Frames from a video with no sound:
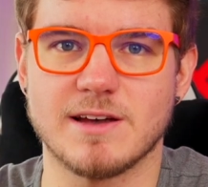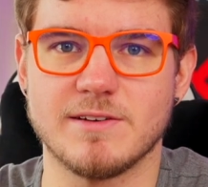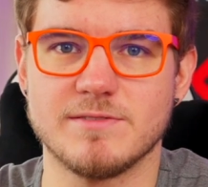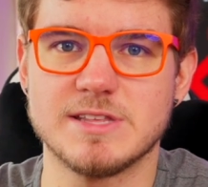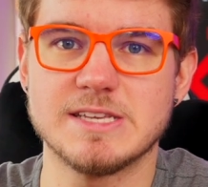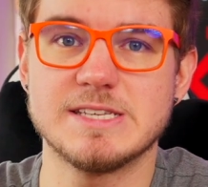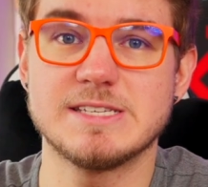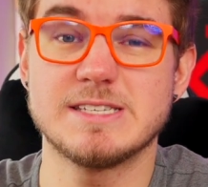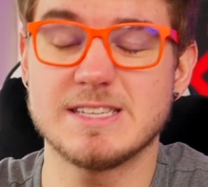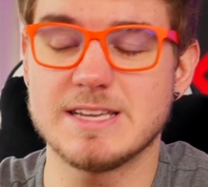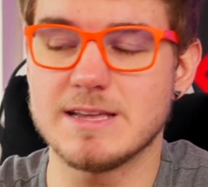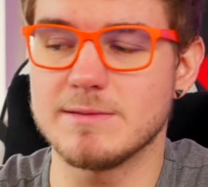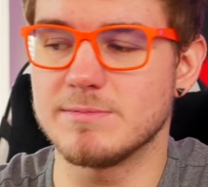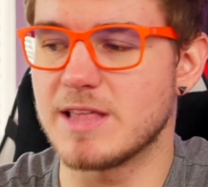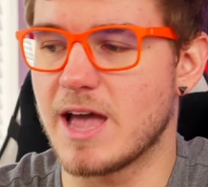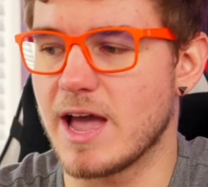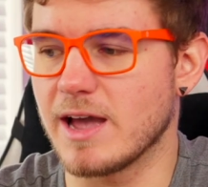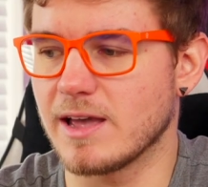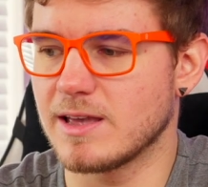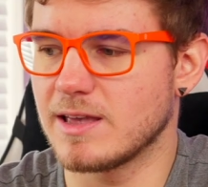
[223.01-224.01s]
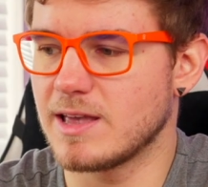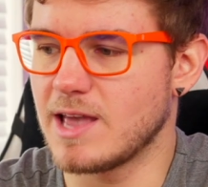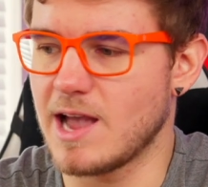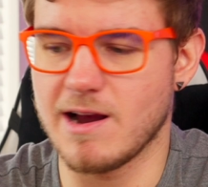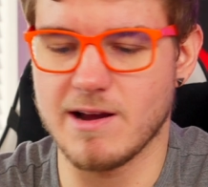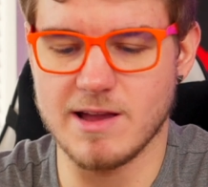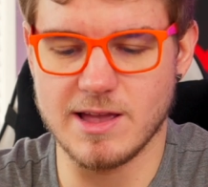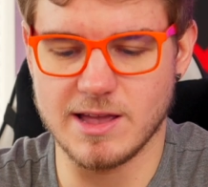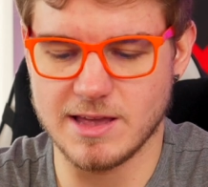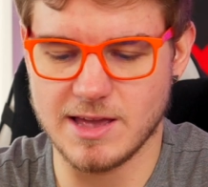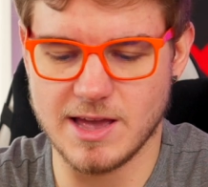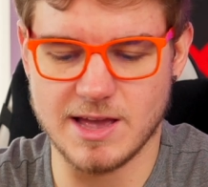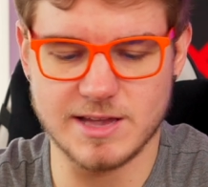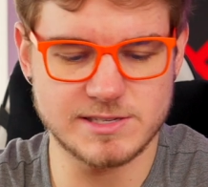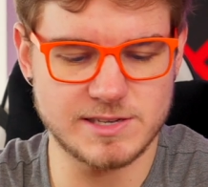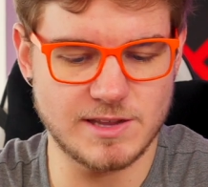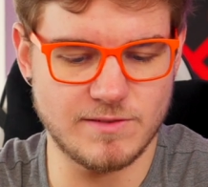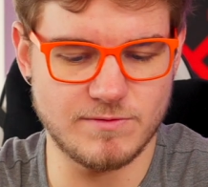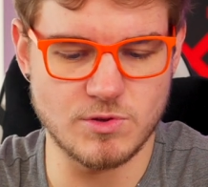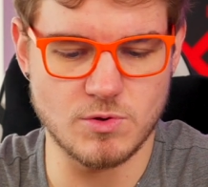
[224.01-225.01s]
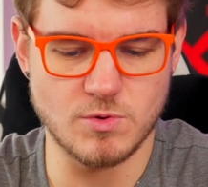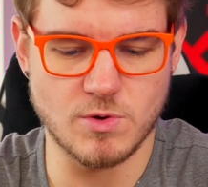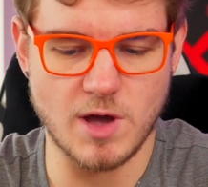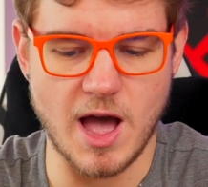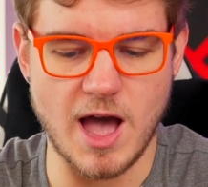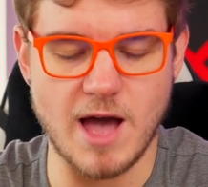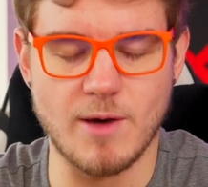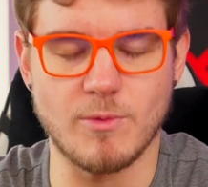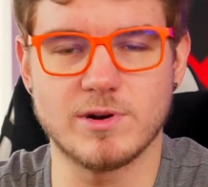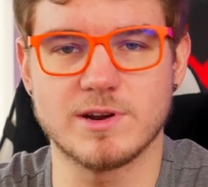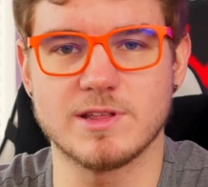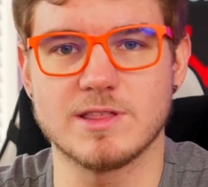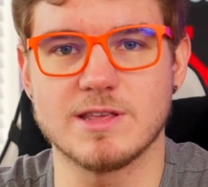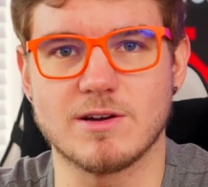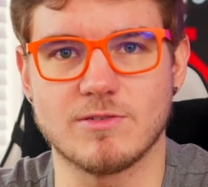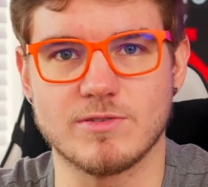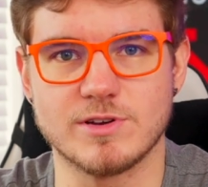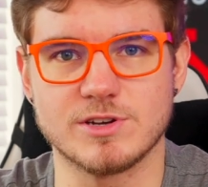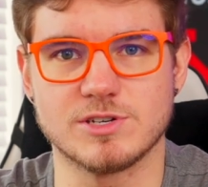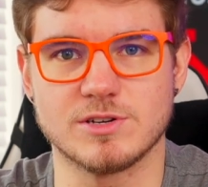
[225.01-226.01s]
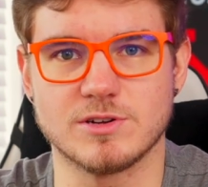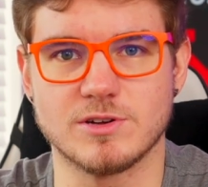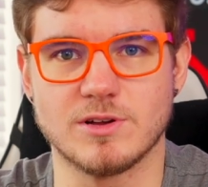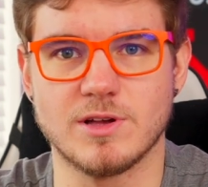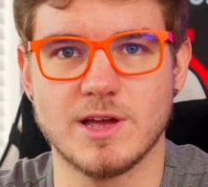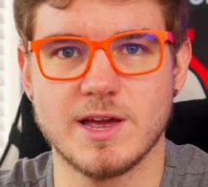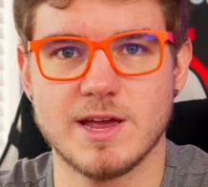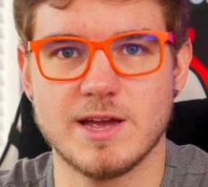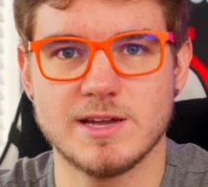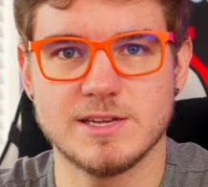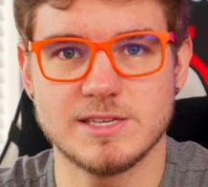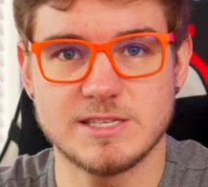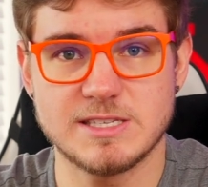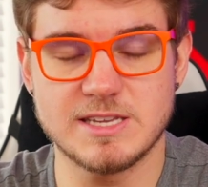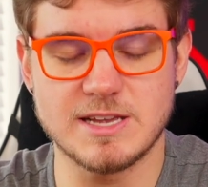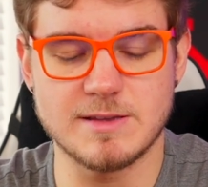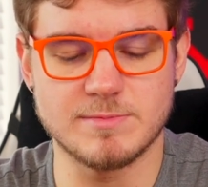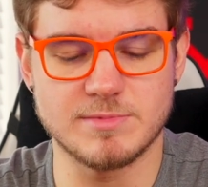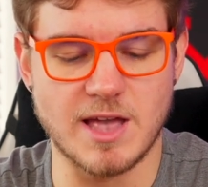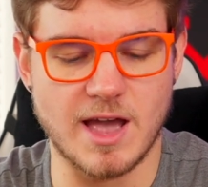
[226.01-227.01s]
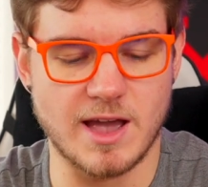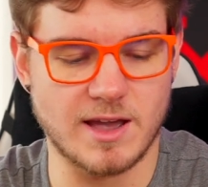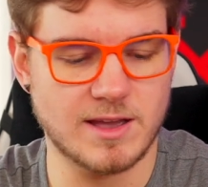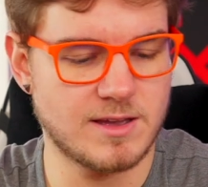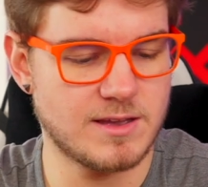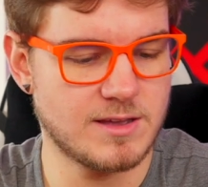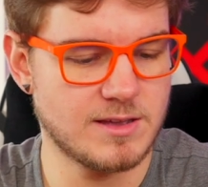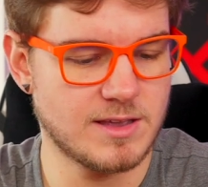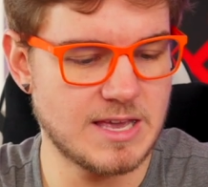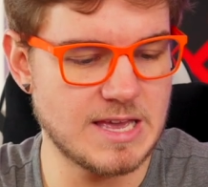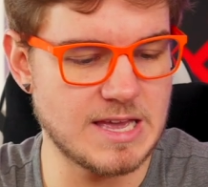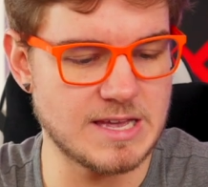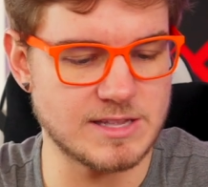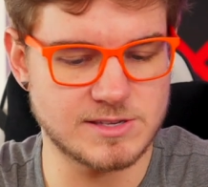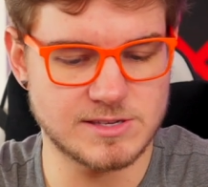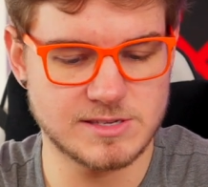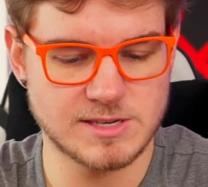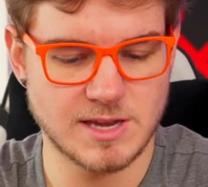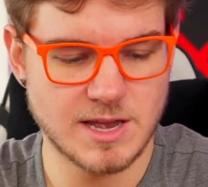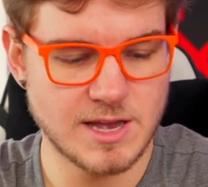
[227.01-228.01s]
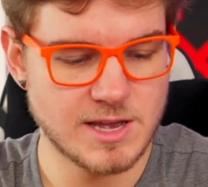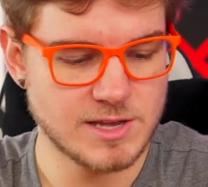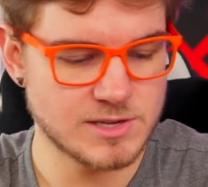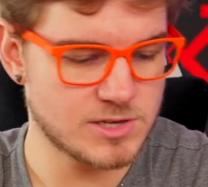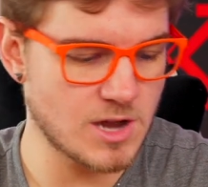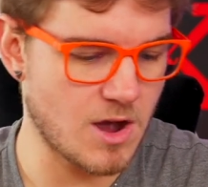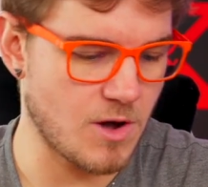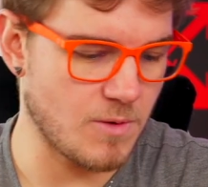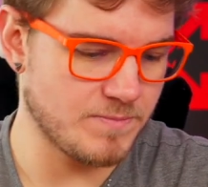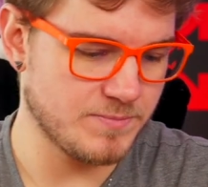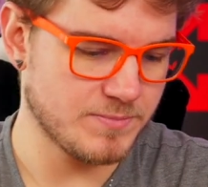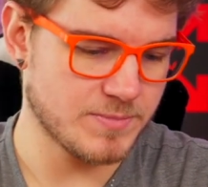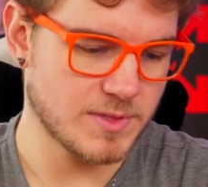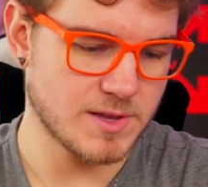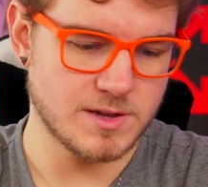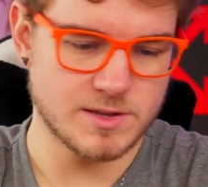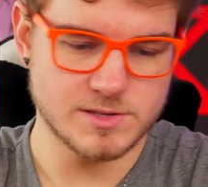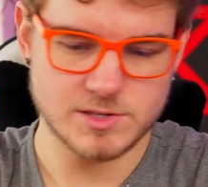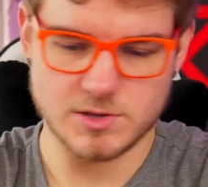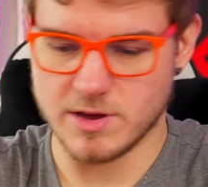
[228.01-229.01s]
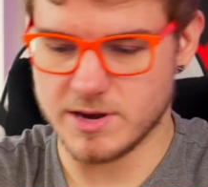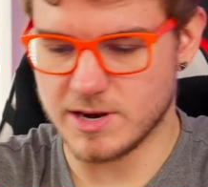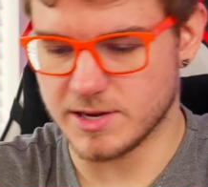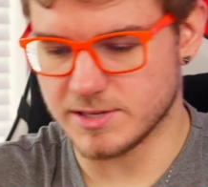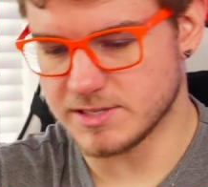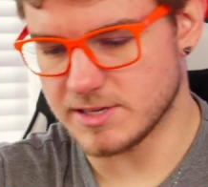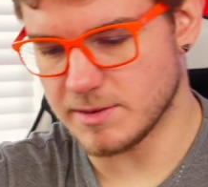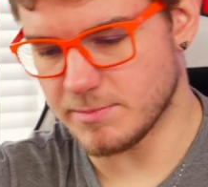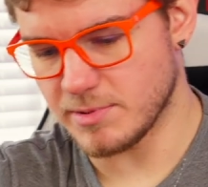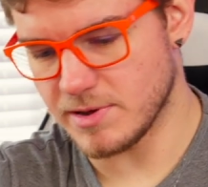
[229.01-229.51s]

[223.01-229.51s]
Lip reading: of the Steam Deck carrying case if you got one of the original Steam Deck kits. So, let's go ahead and unzip